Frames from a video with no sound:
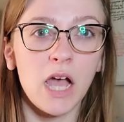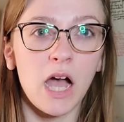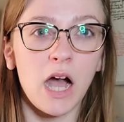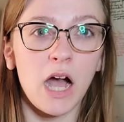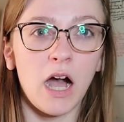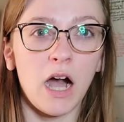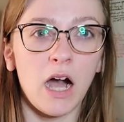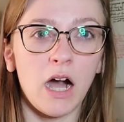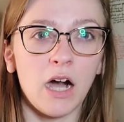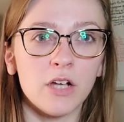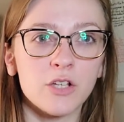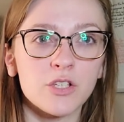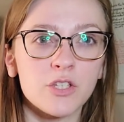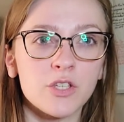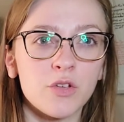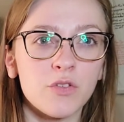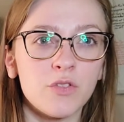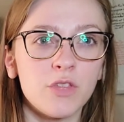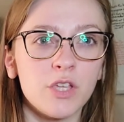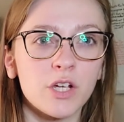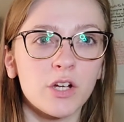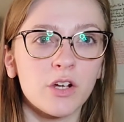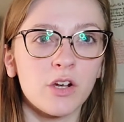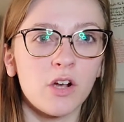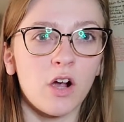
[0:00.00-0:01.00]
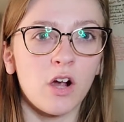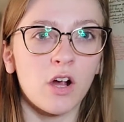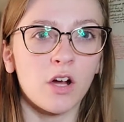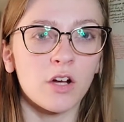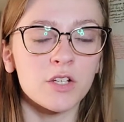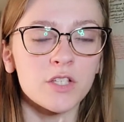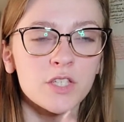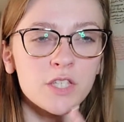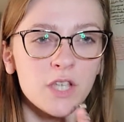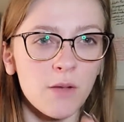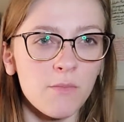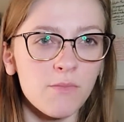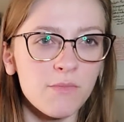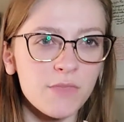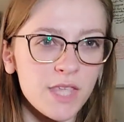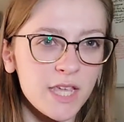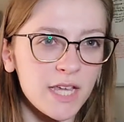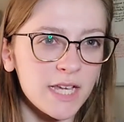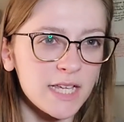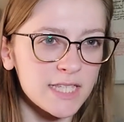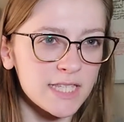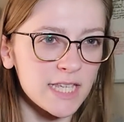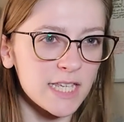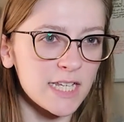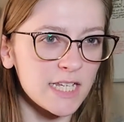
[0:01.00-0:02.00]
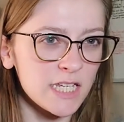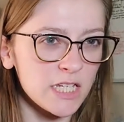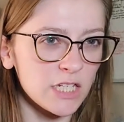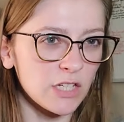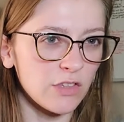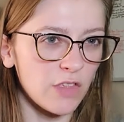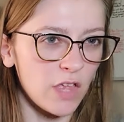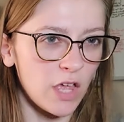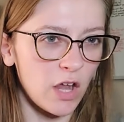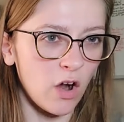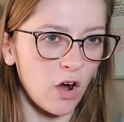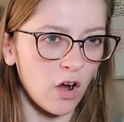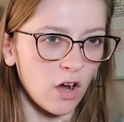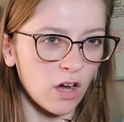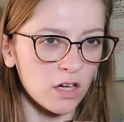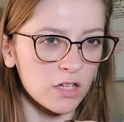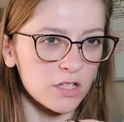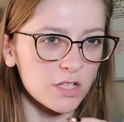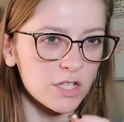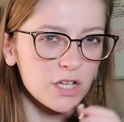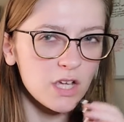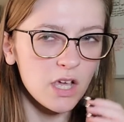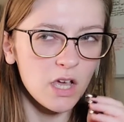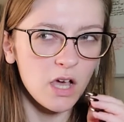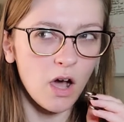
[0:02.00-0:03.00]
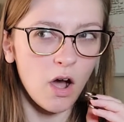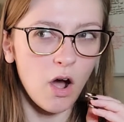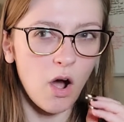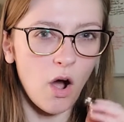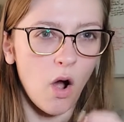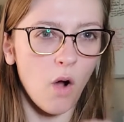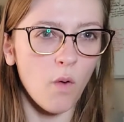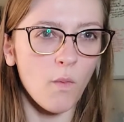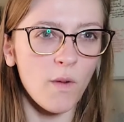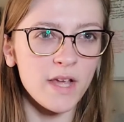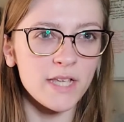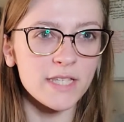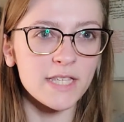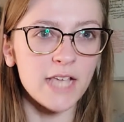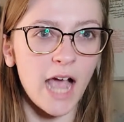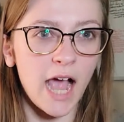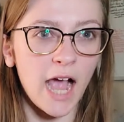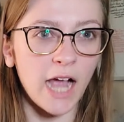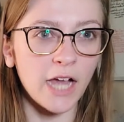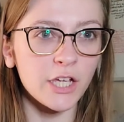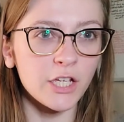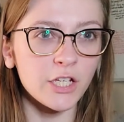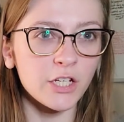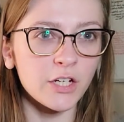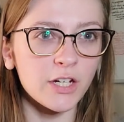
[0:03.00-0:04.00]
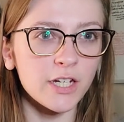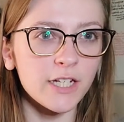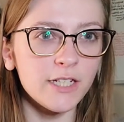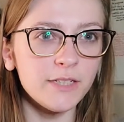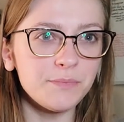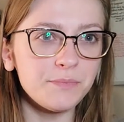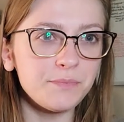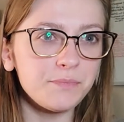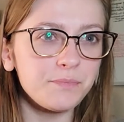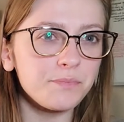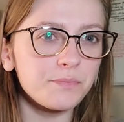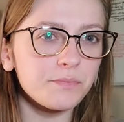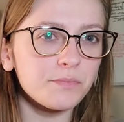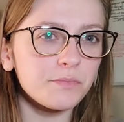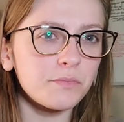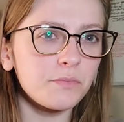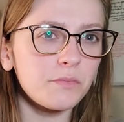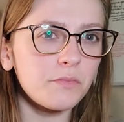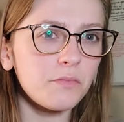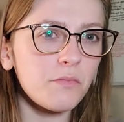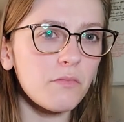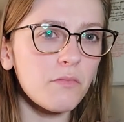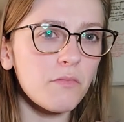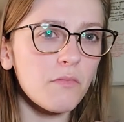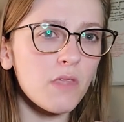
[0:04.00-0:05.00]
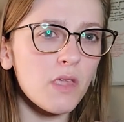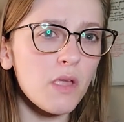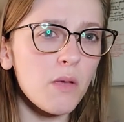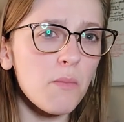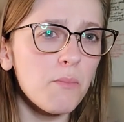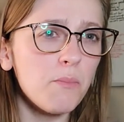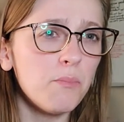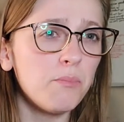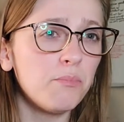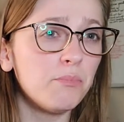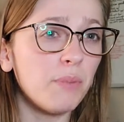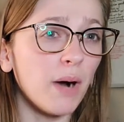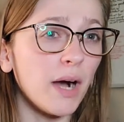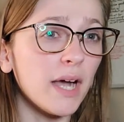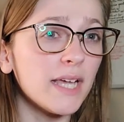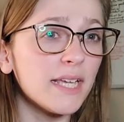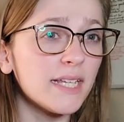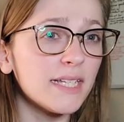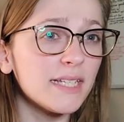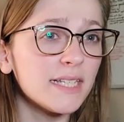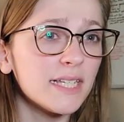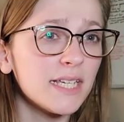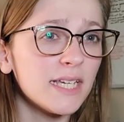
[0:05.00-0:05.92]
Uh, so there are some things in here that aren't always accurate, but